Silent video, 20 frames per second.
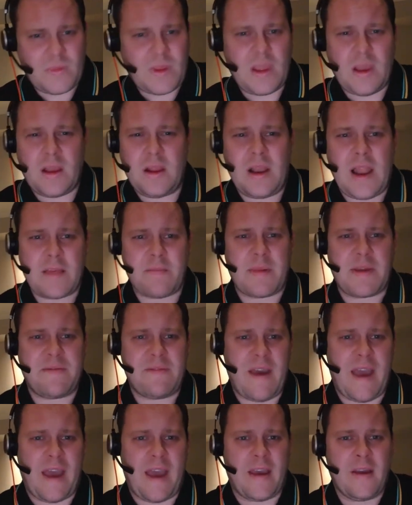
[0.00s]
Let's be
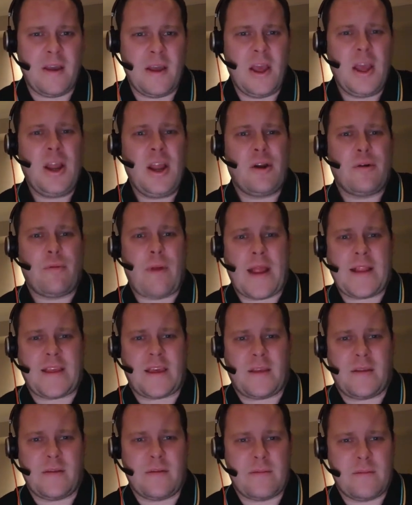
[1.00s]
fair.
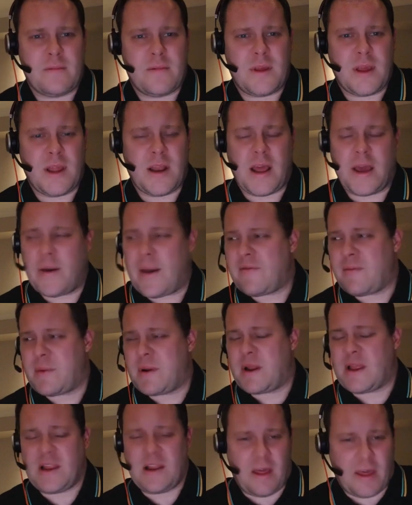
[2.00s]
Reading,
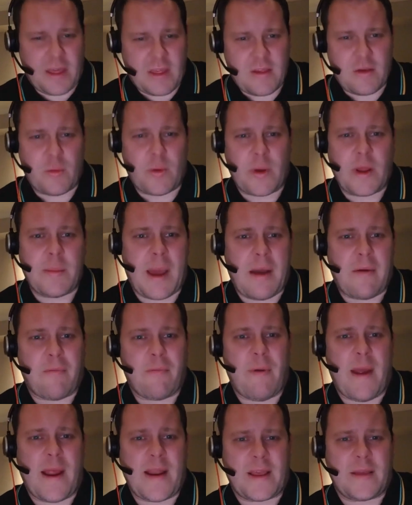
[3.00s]
everybody likes talking about
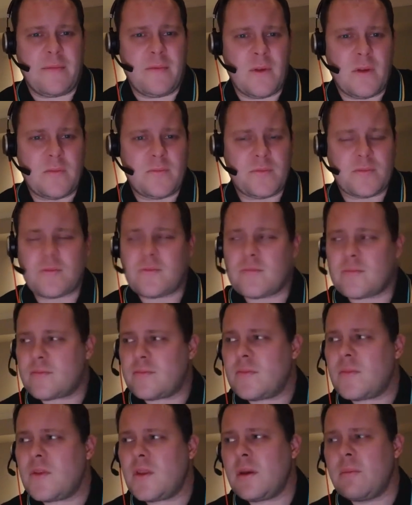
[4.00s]
Reading,
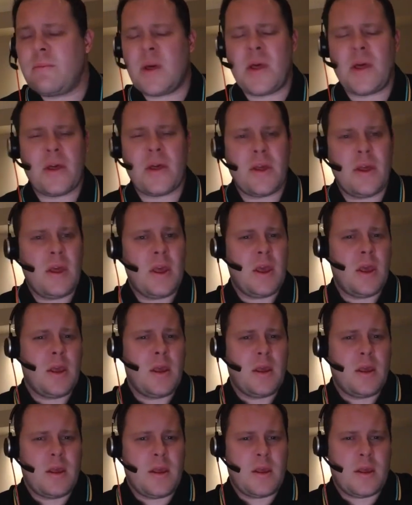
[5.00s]
but
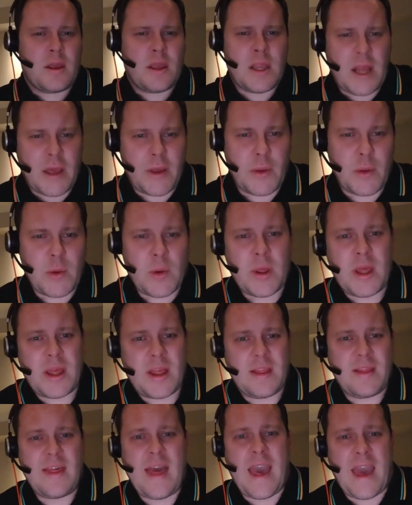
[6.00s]

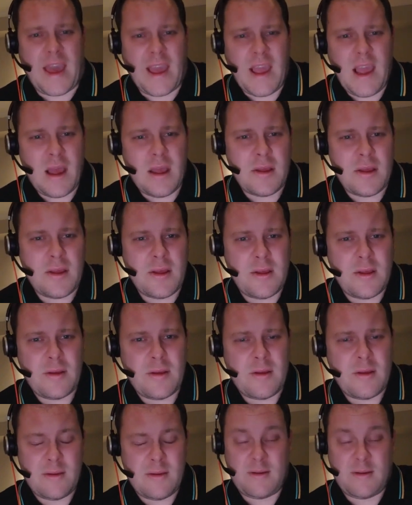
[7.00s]
they
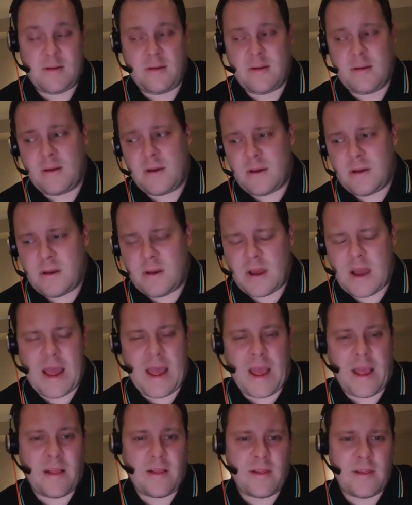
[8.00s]

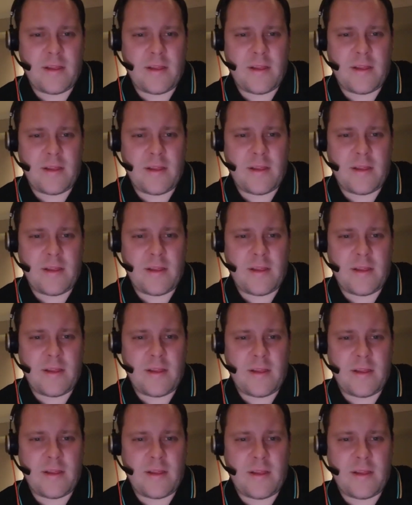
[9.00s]
and
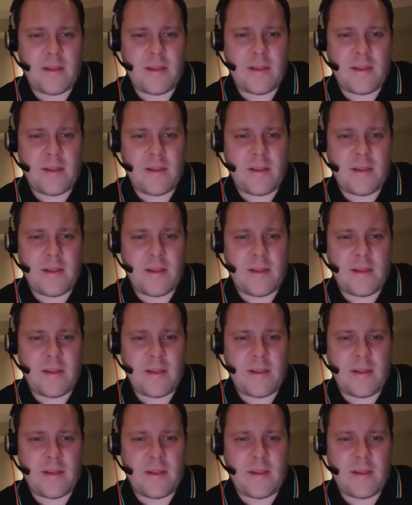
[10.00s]
their owner,